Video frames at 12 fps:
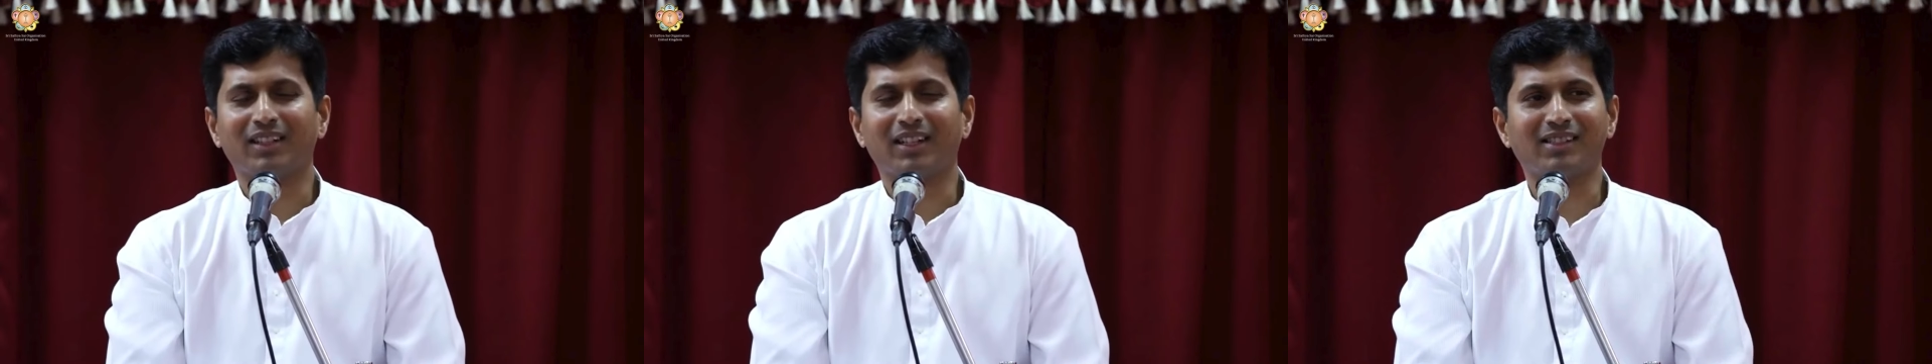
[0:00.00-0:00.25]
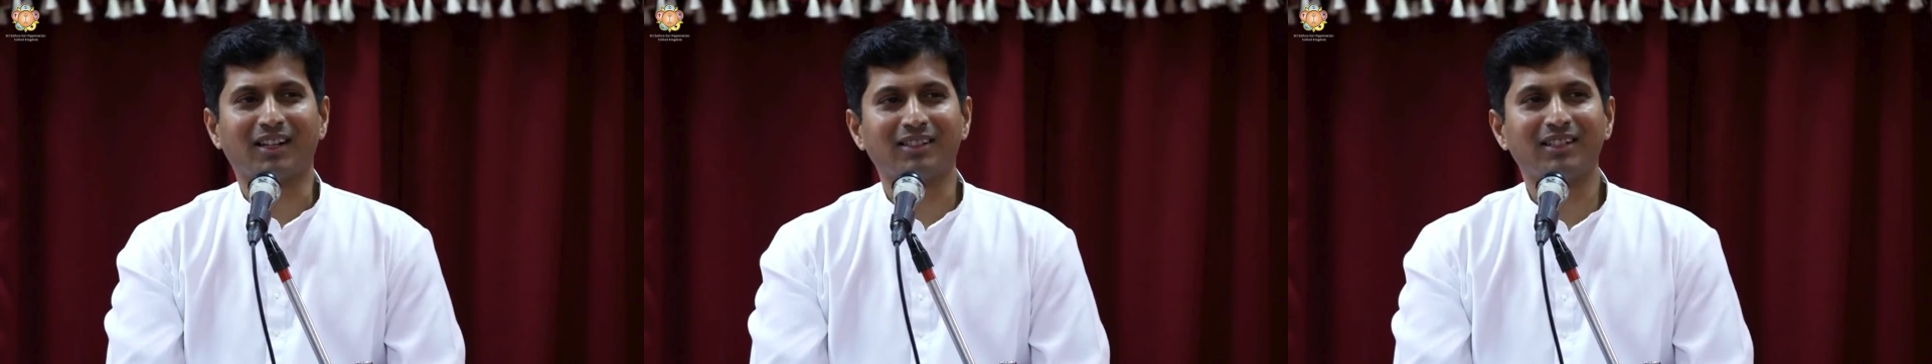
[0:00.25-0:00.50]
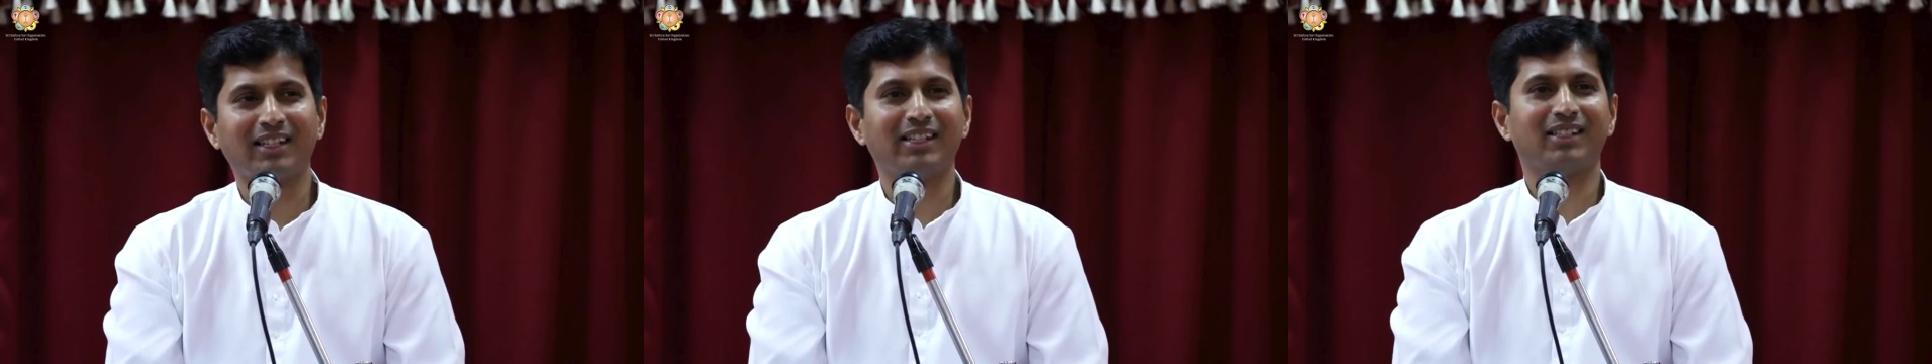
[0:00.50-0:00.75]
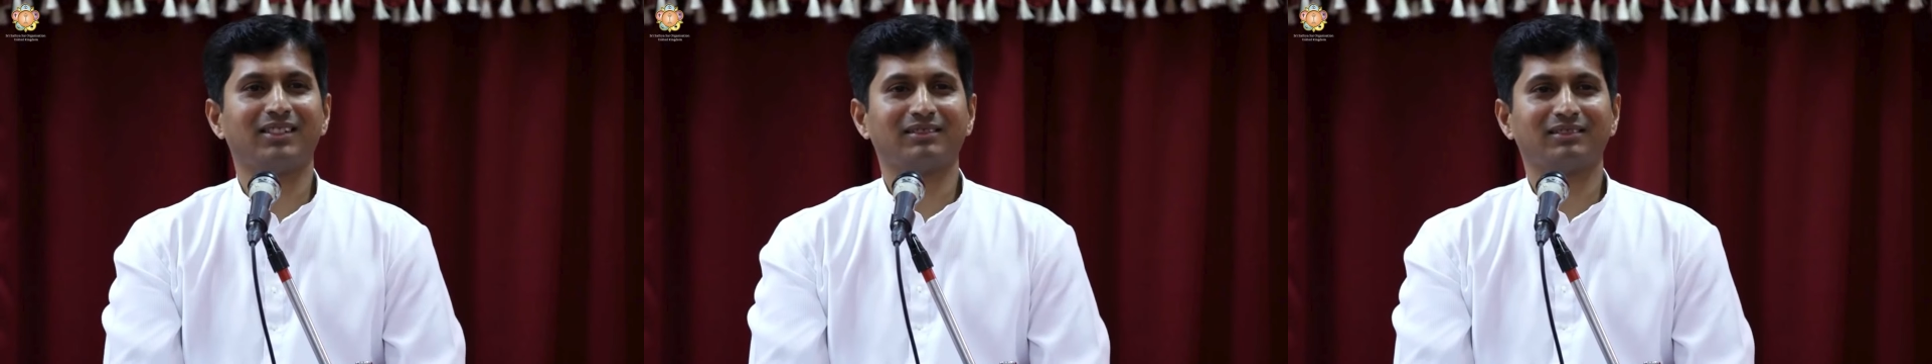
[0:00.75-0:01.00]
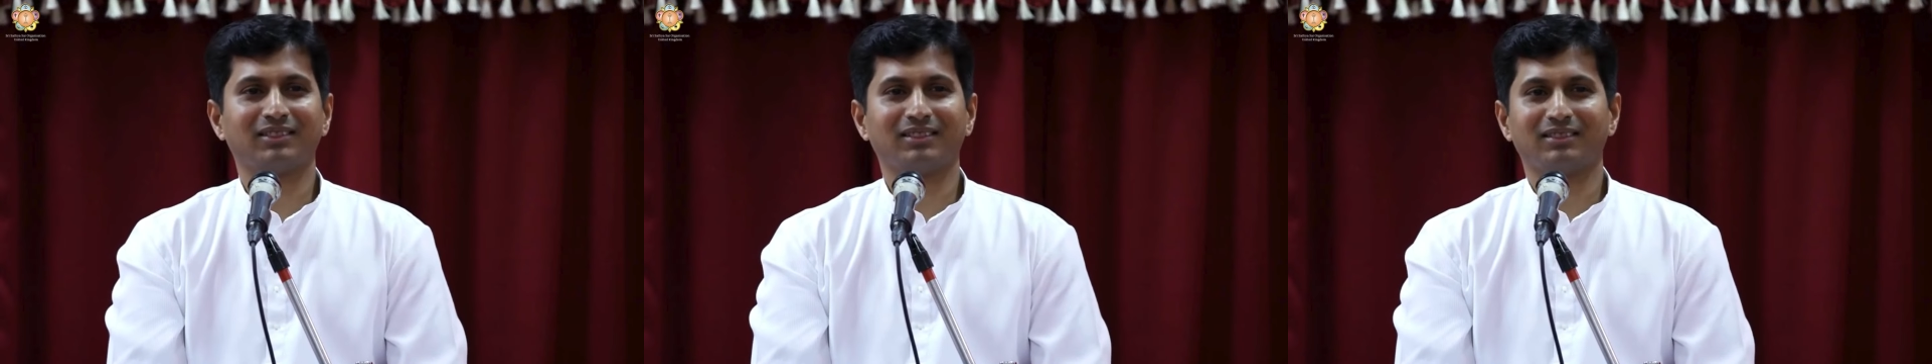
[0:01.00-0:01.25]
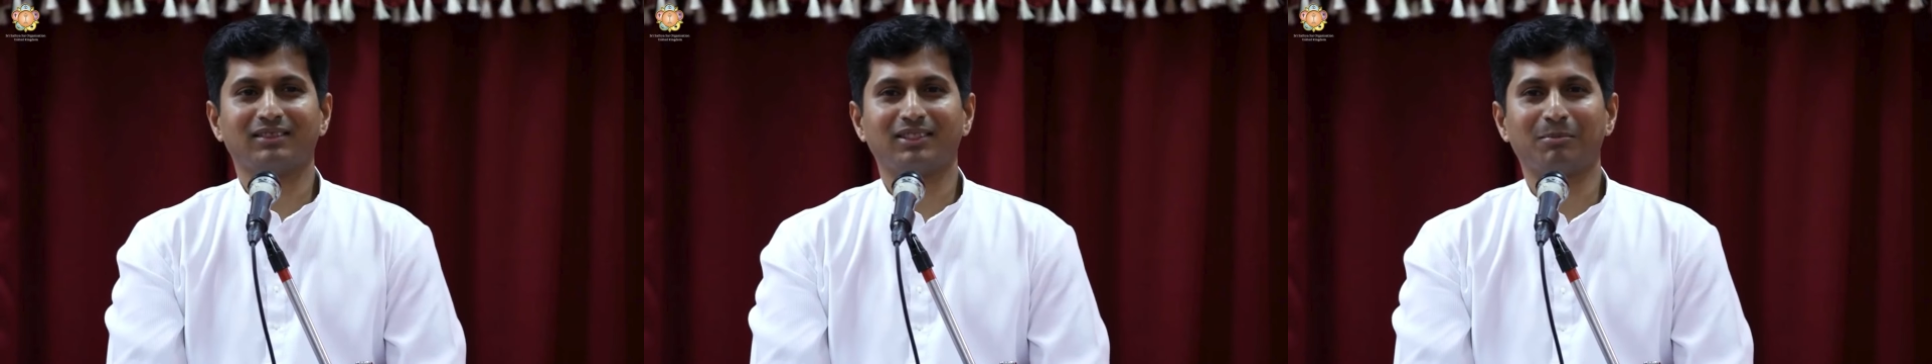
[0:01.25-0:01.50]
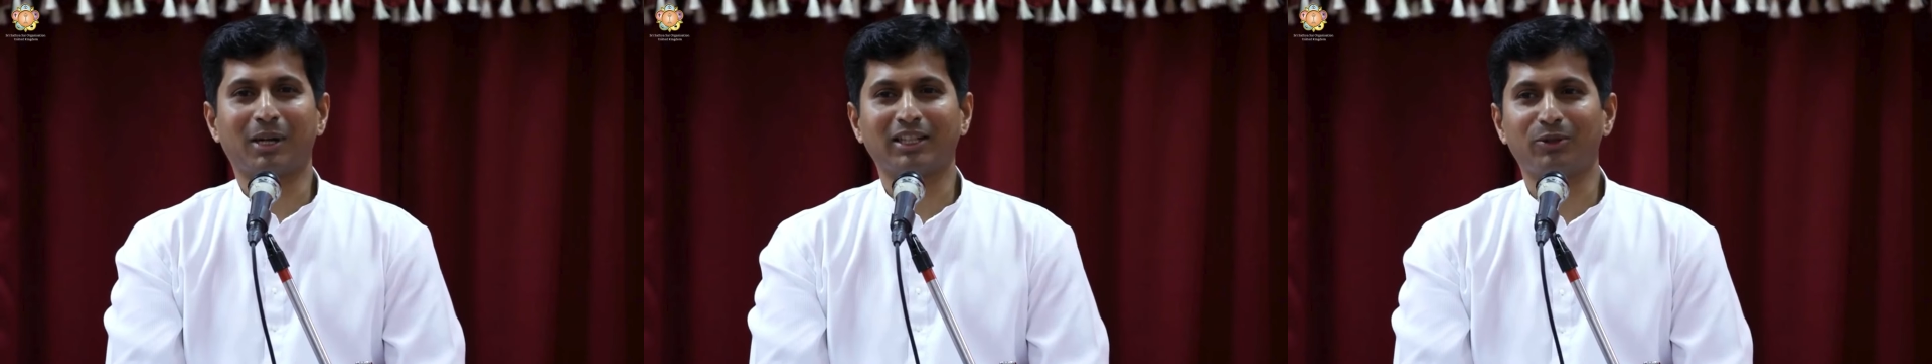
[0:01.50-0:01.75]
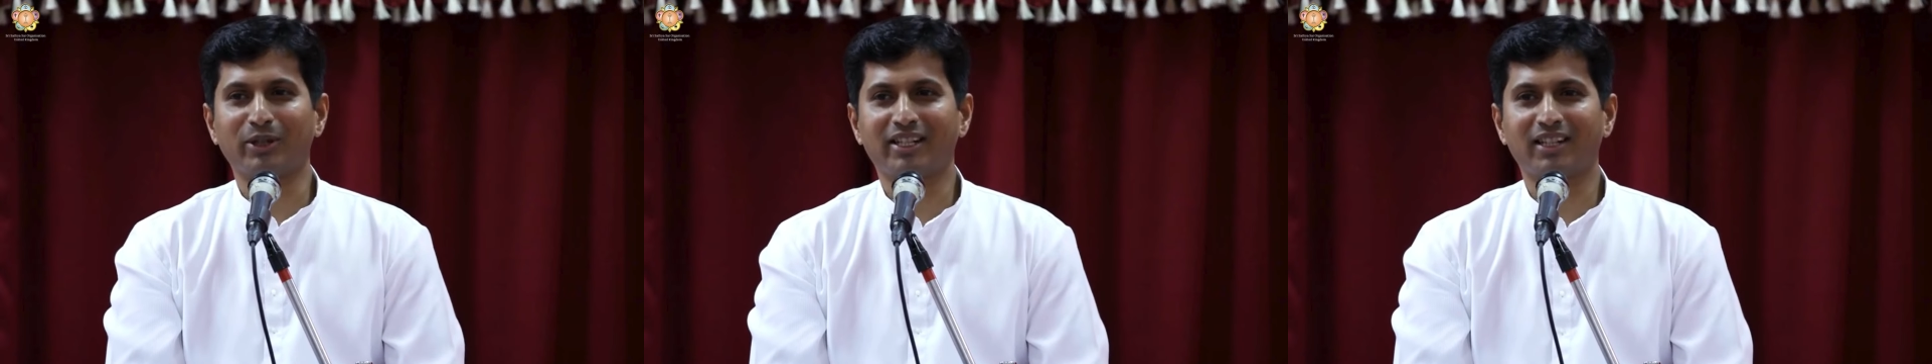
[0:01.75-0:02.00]
And suddenly the
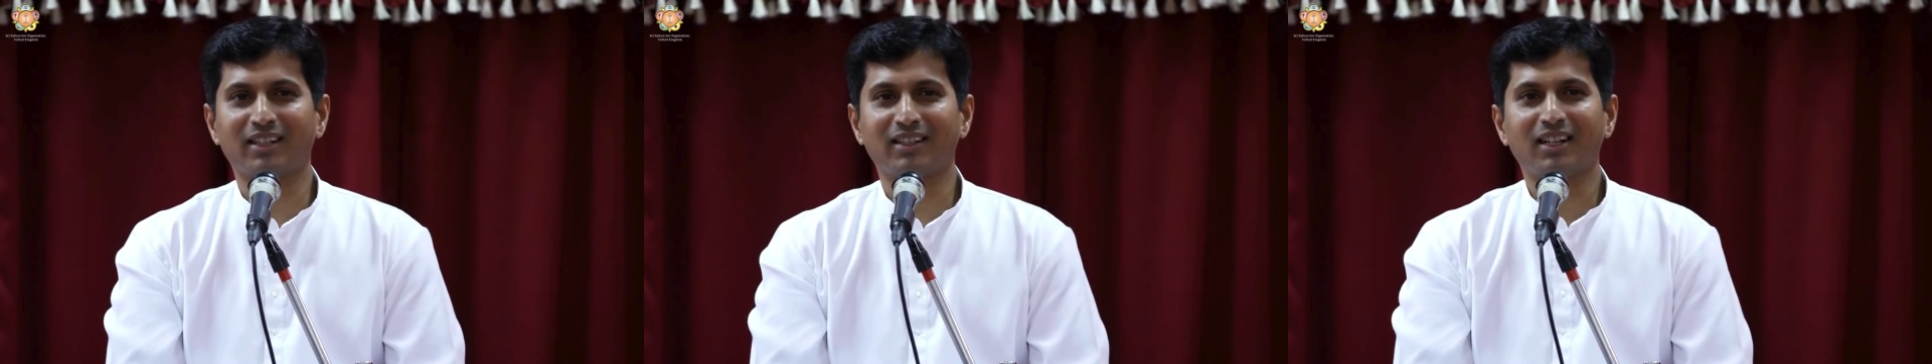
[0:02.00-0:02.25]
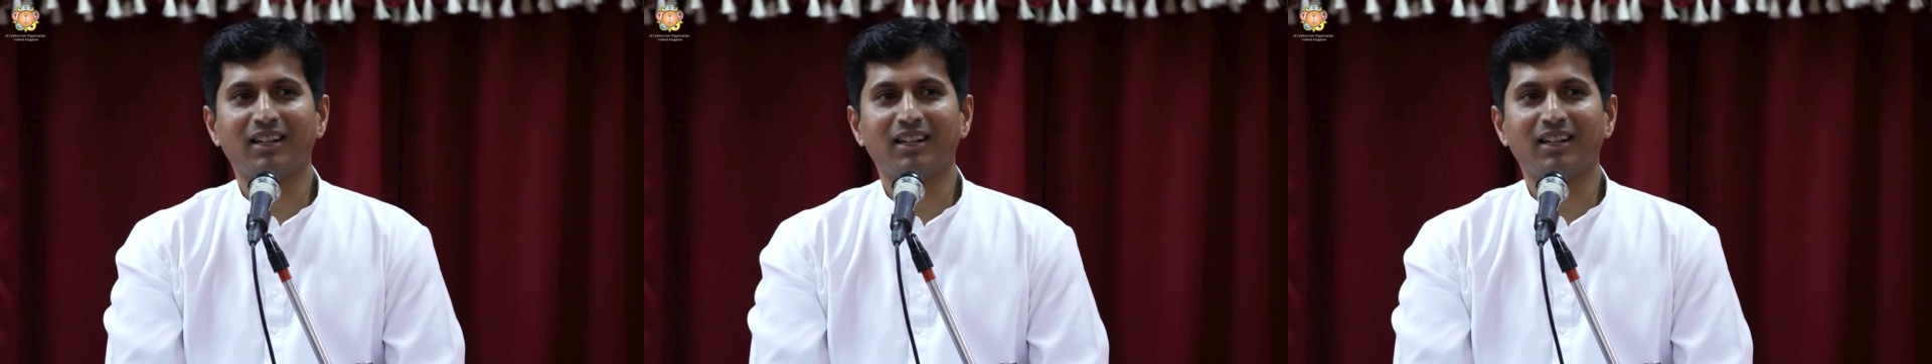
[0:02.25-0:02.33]
mother would hear,